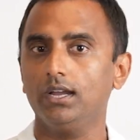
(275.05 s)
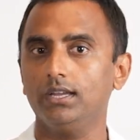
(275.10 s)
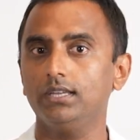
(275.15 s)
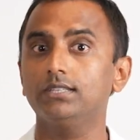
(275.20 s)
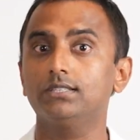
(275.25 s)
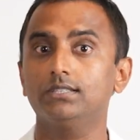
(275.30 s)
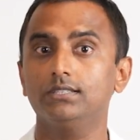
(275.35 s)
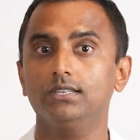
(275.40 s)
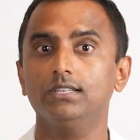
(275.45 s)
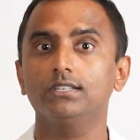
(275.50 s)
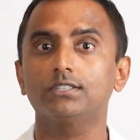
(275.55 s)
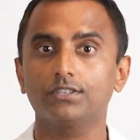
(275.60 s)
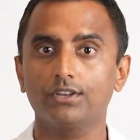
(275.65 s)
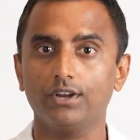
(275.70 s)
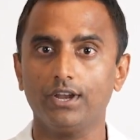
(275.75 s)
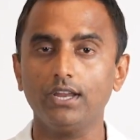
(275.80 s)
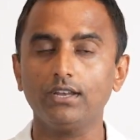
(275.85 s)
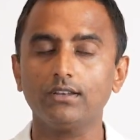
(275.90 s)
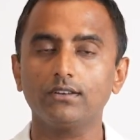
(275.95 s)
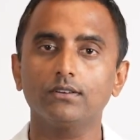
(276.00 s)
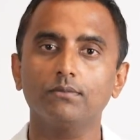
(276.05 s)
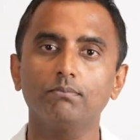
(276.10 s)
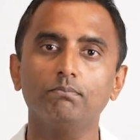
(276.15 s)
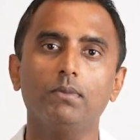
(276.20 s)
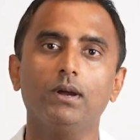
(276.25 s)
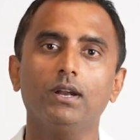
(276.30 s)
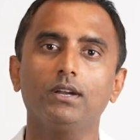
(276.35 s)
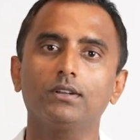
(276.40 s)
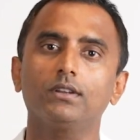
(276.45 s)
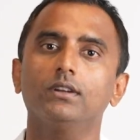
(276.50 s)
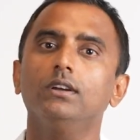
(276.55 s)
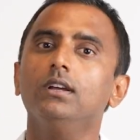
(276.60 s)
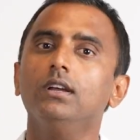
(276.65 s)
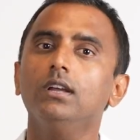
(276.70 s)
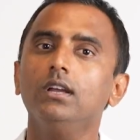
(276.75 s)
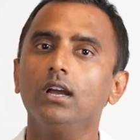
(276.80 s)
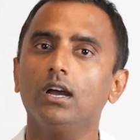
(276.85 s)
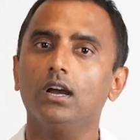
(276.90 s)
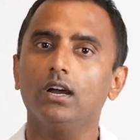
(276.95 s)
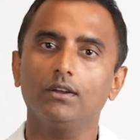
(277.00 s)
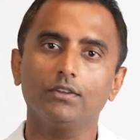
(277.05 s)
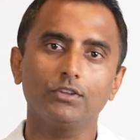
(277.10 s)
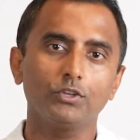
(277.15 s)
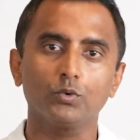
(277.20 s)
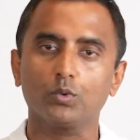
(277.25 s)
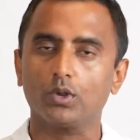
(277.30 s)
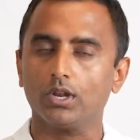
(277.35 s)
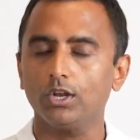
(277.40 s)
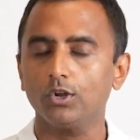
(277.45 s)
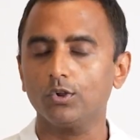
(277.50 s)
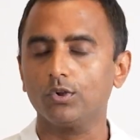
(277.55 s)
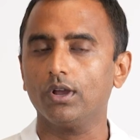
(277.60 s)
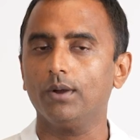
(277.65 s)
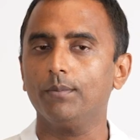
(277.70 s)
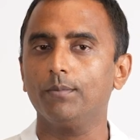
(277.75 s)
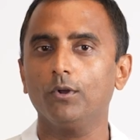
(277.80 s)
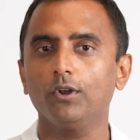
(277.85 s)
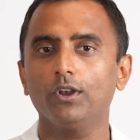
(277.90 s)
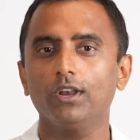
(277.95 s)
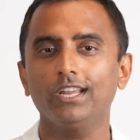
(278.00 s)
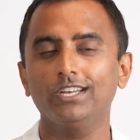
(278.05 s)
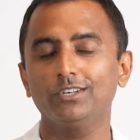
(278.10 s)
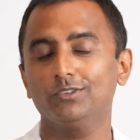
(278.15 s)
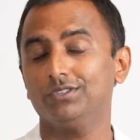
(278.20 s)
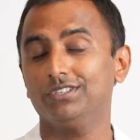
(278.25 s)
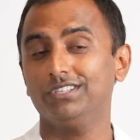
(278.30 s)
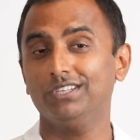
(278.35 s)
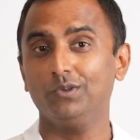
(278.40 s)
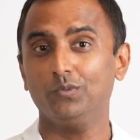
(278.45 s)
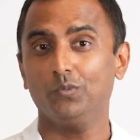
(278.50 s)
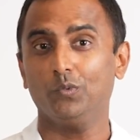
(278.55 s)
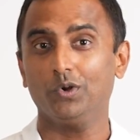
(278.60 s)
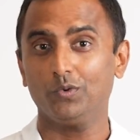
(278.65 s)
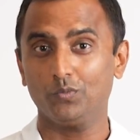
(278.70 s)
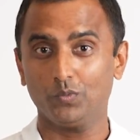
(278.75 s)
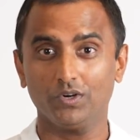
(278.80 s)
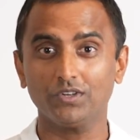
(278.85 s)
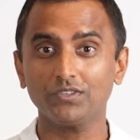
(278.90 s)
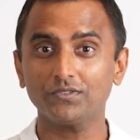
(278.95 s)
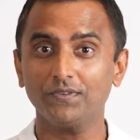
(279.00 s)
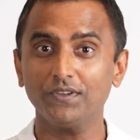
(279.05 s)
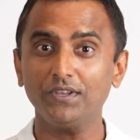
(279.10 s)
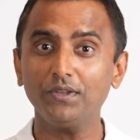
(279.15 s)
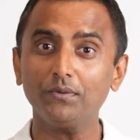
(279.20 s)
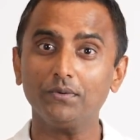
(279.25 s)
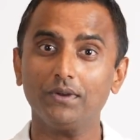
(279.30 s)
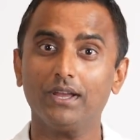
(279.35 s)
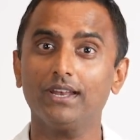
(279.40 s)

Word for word: is great, but you can look up online to see what works for you,